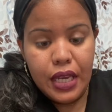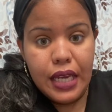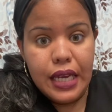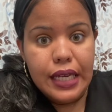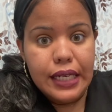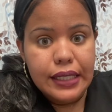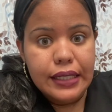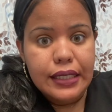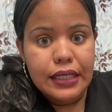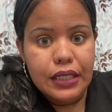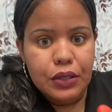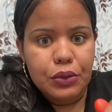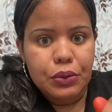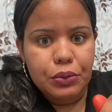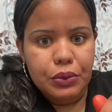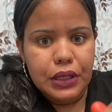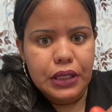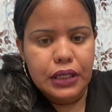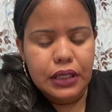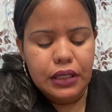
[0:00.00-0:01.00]
until
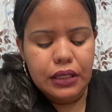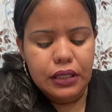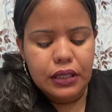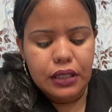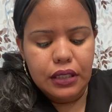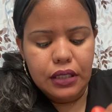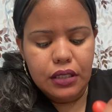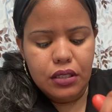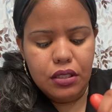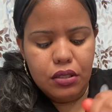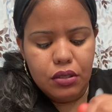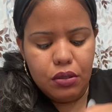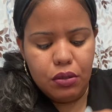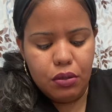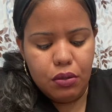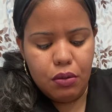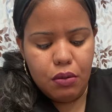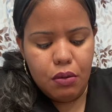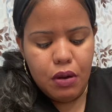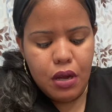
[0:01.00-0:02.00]
recently.
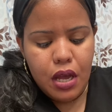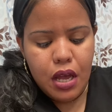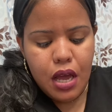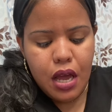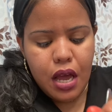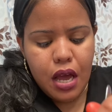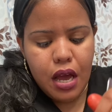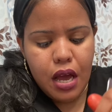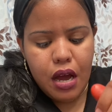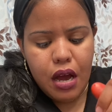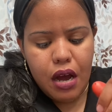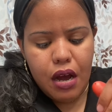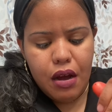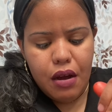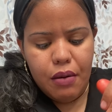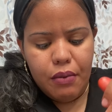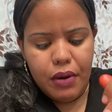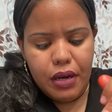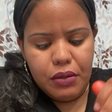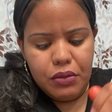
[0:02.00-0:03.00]
So
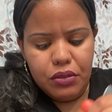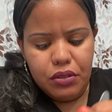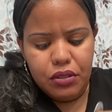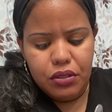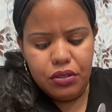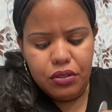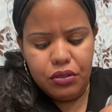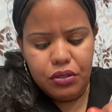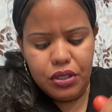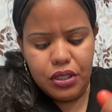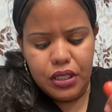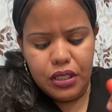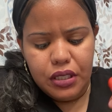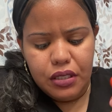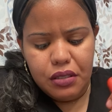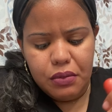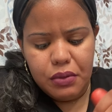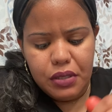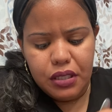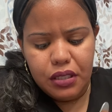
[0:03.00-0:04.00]
I was just searching
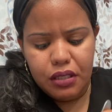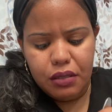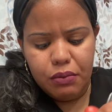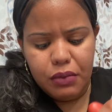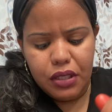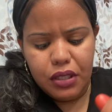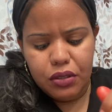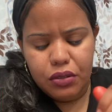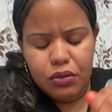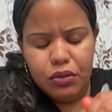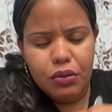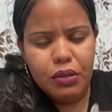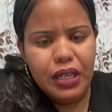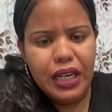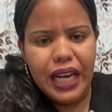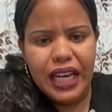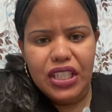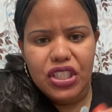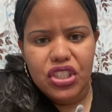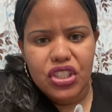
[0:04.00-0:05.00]
up because I'm like, you know what,
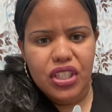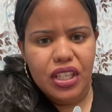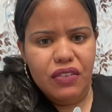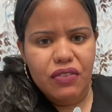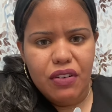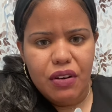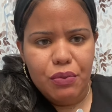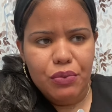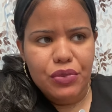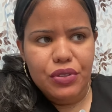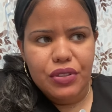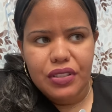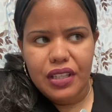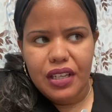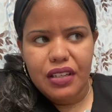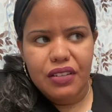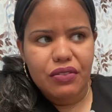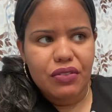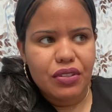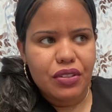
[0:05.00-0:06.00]
I shave almost
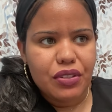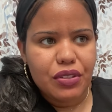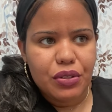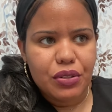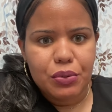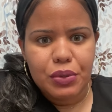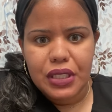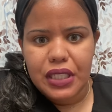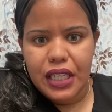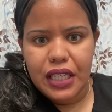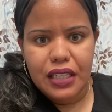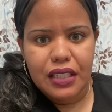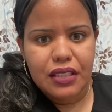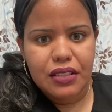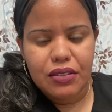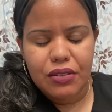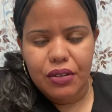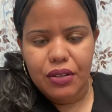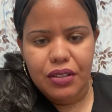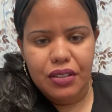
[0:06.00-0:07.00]
every other 3 days,
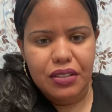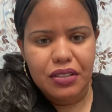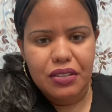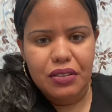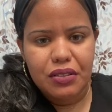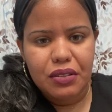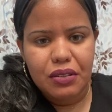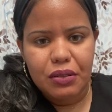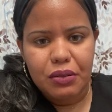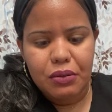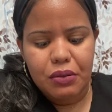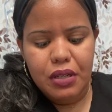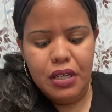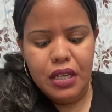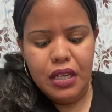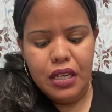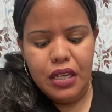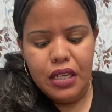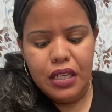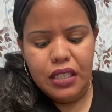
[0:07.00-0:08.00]
or you know,
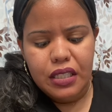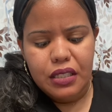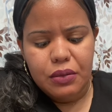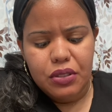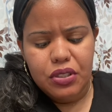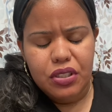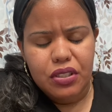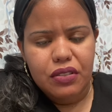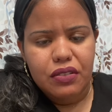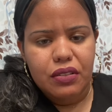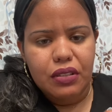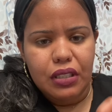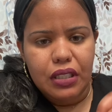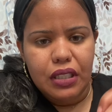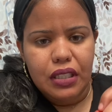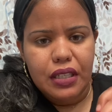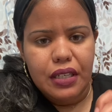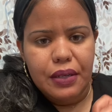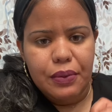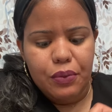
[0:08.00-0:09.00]
especially
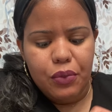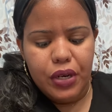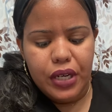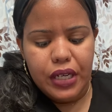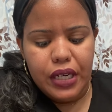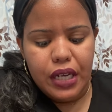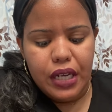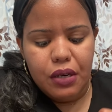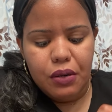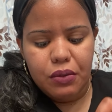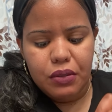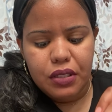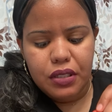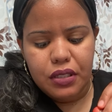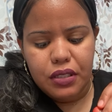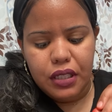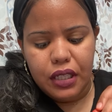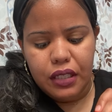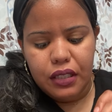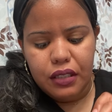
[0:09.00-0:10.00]
right now it's
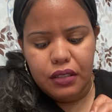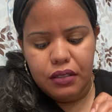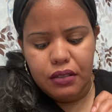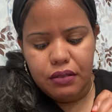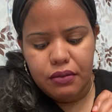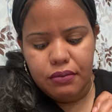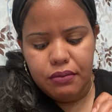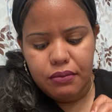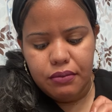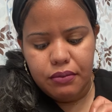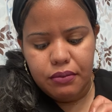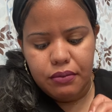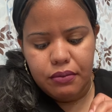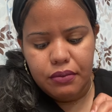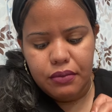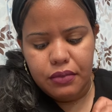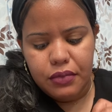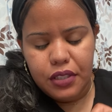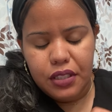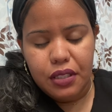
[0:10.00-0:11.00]
like
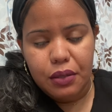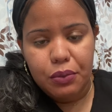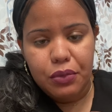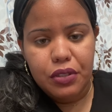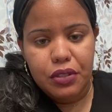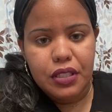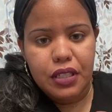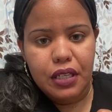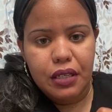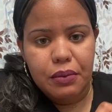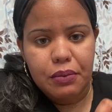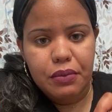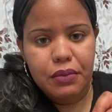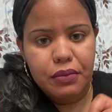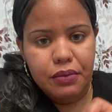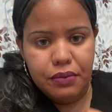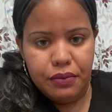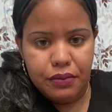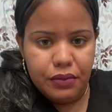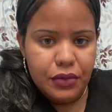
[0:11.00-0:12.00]
summertime.
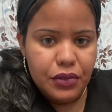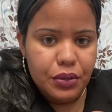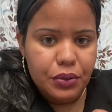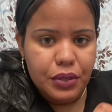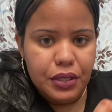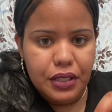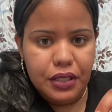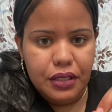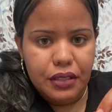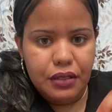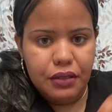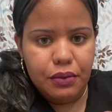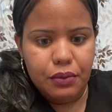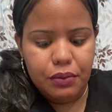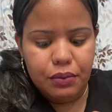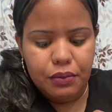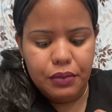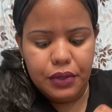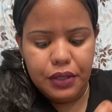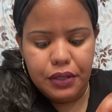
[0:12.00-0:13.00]
It's already
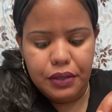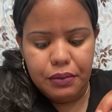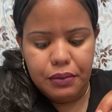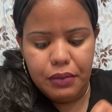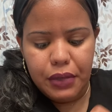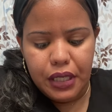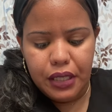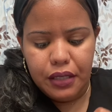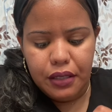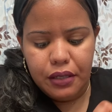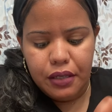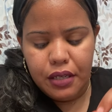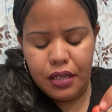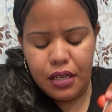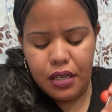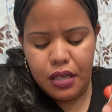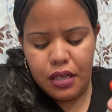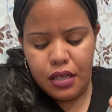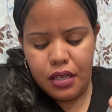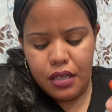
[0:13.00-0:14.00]
May,
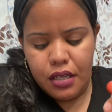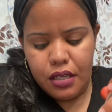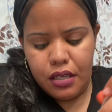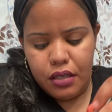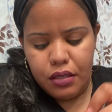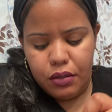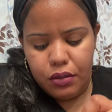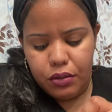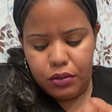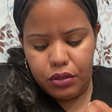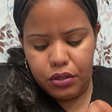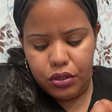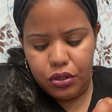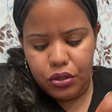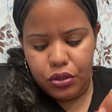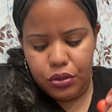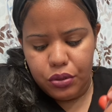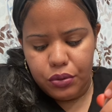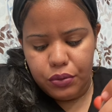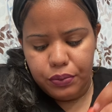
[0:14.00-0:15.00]
close to
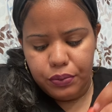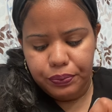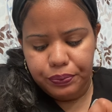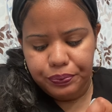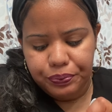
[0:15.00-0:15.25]
June.